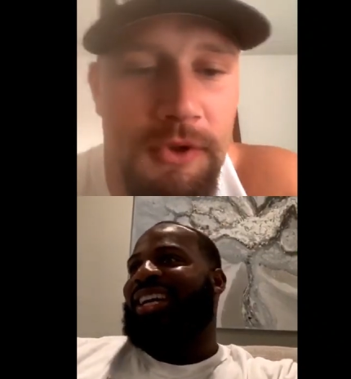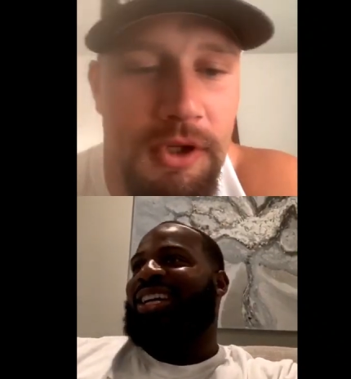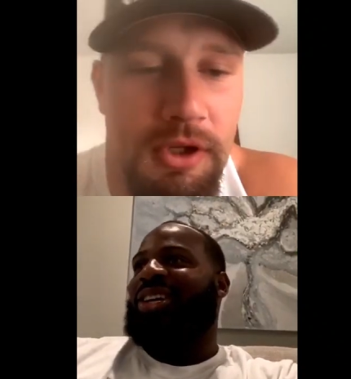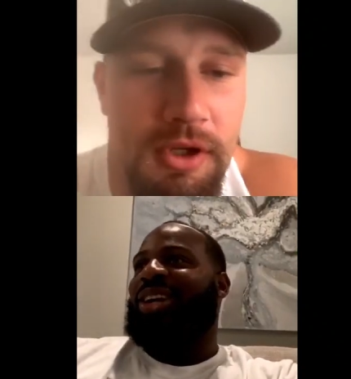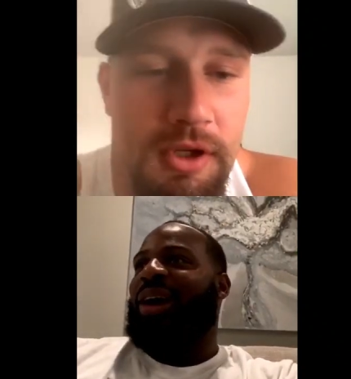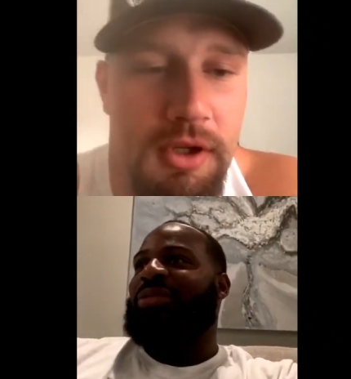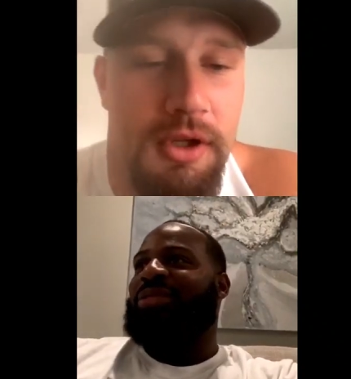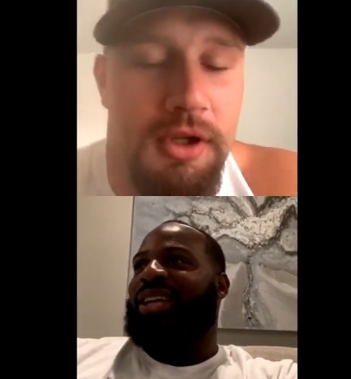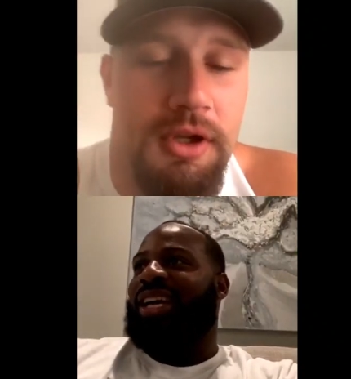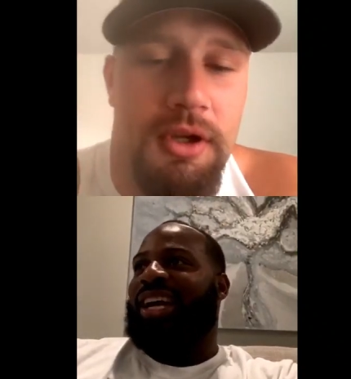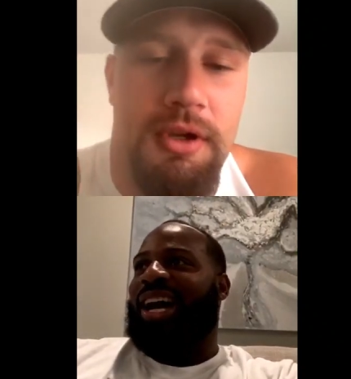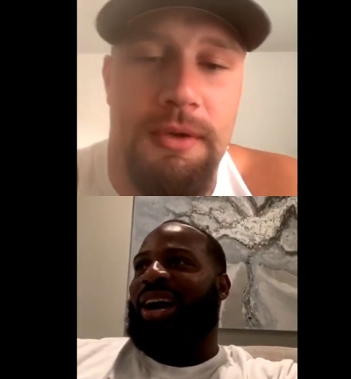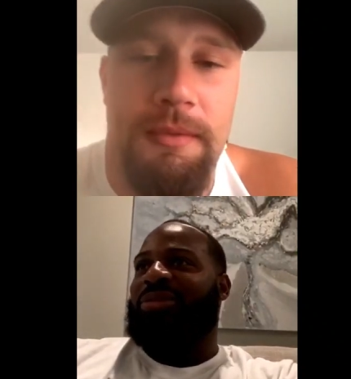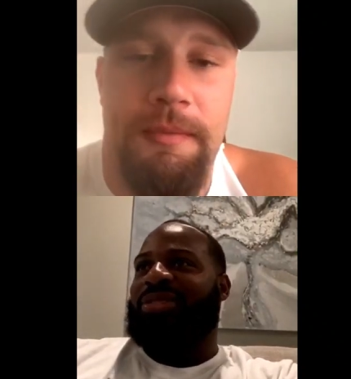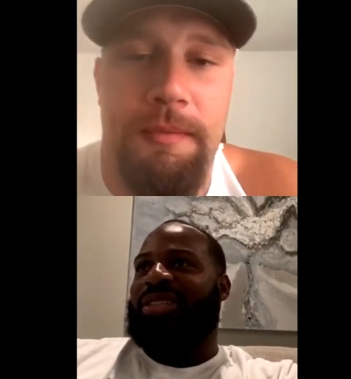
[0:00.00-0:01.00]
Speaker 1: You know, I was that
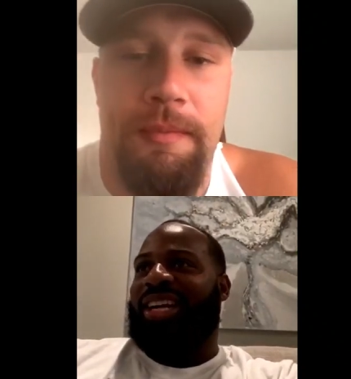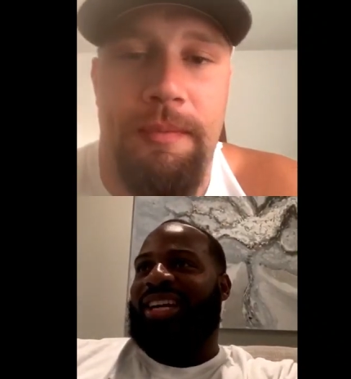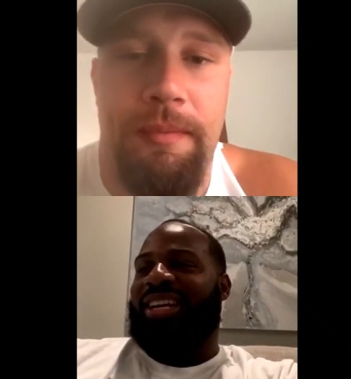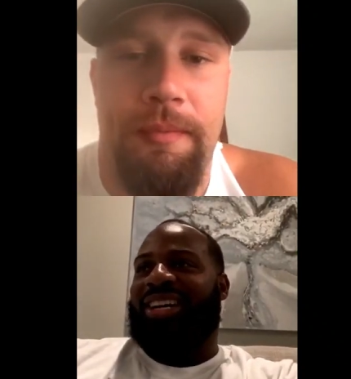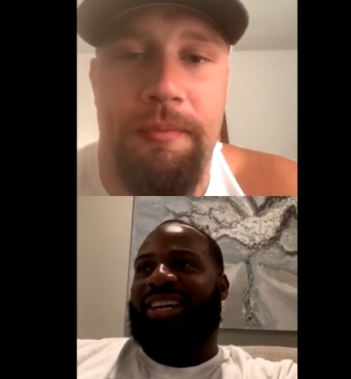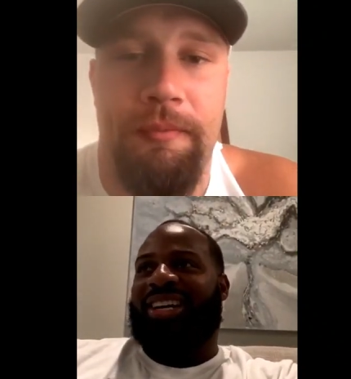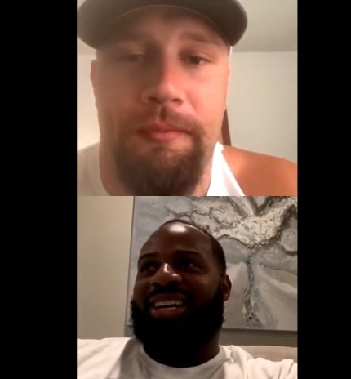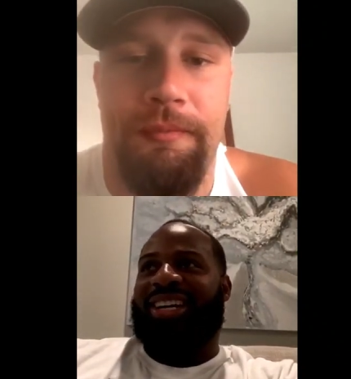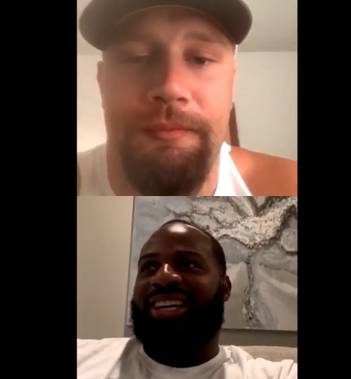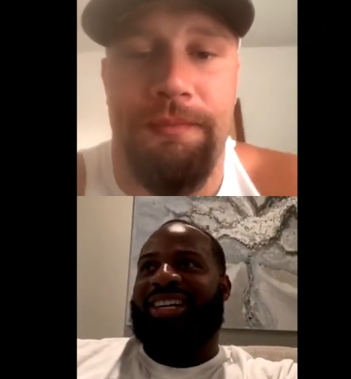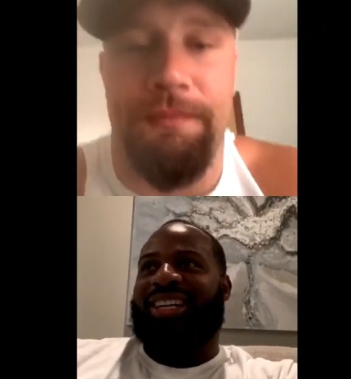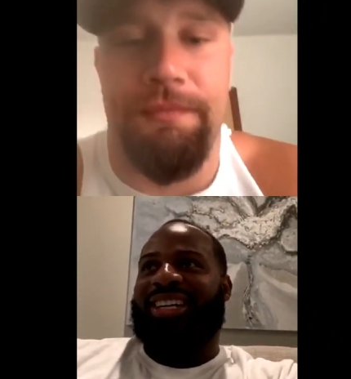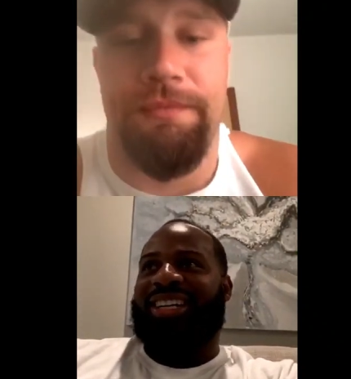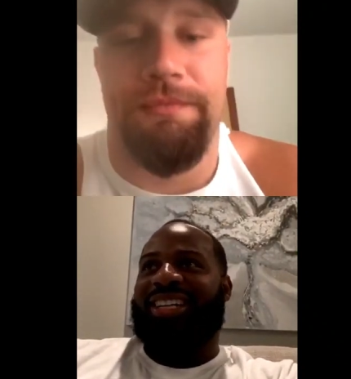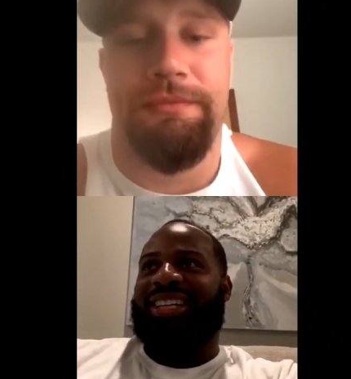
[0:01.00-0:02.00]
I was that uh,
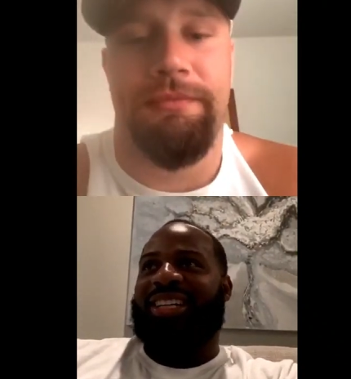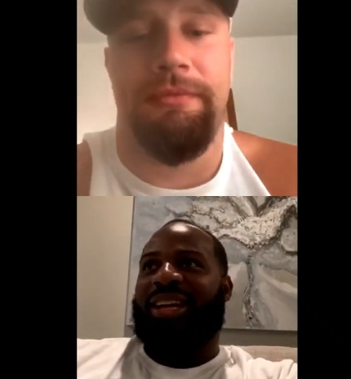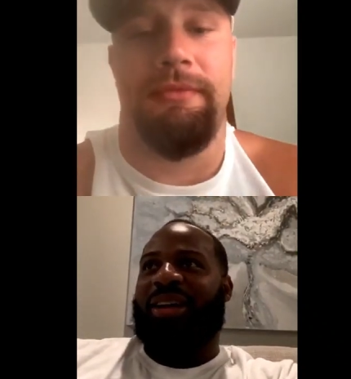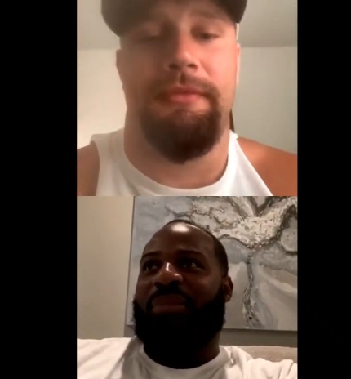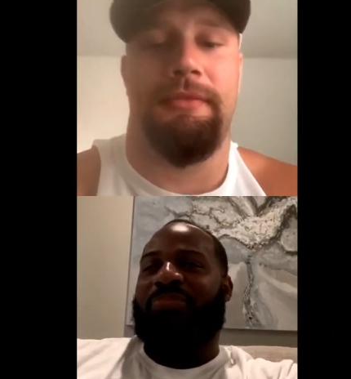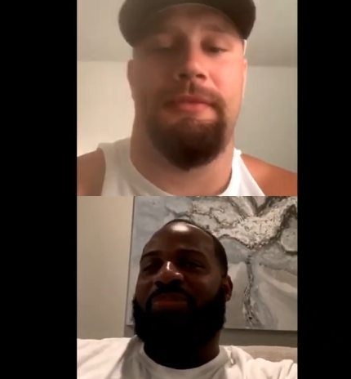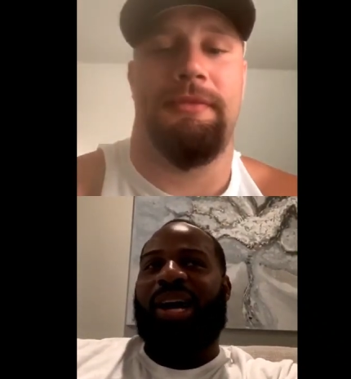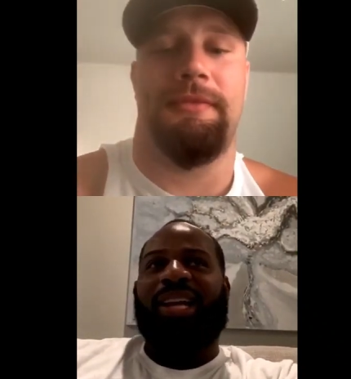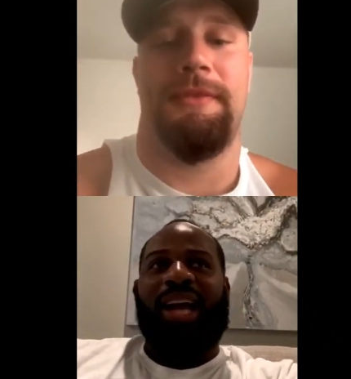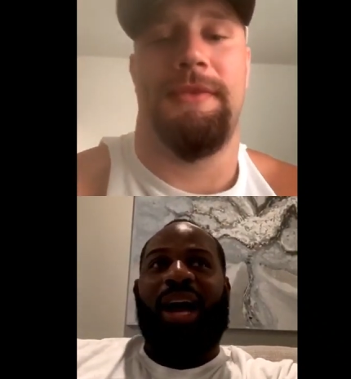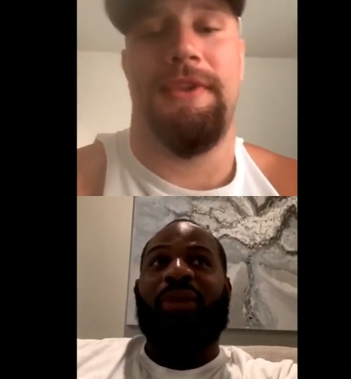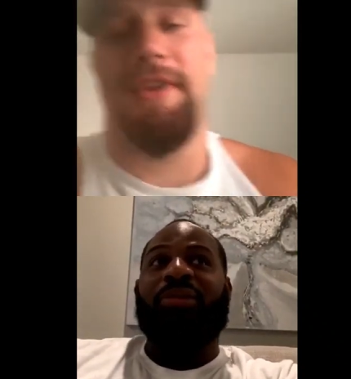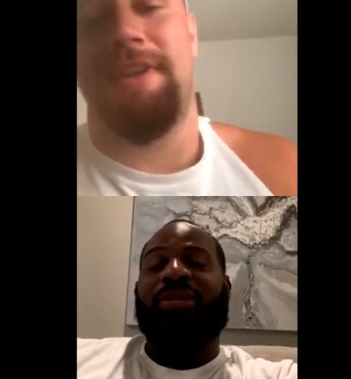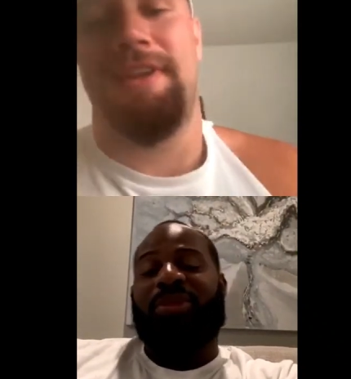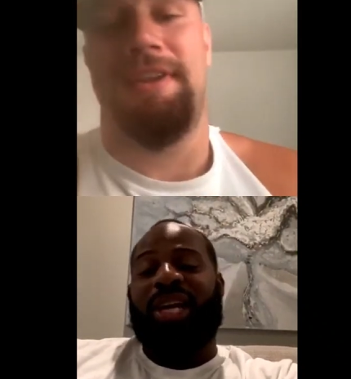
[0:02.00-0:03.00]
probably
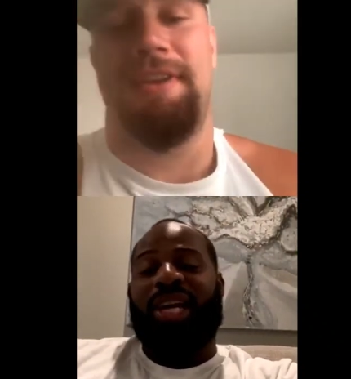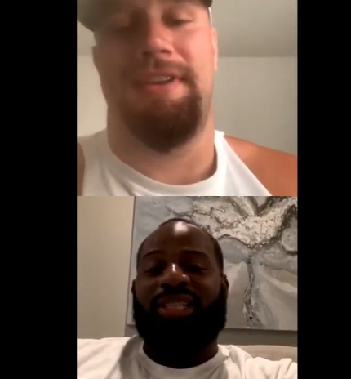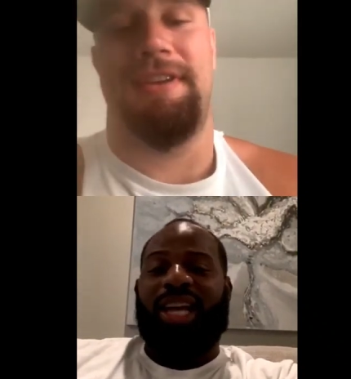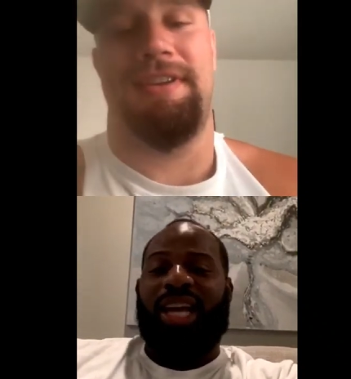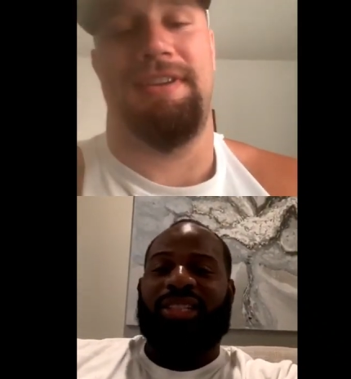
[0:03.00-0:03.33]
I was the biggest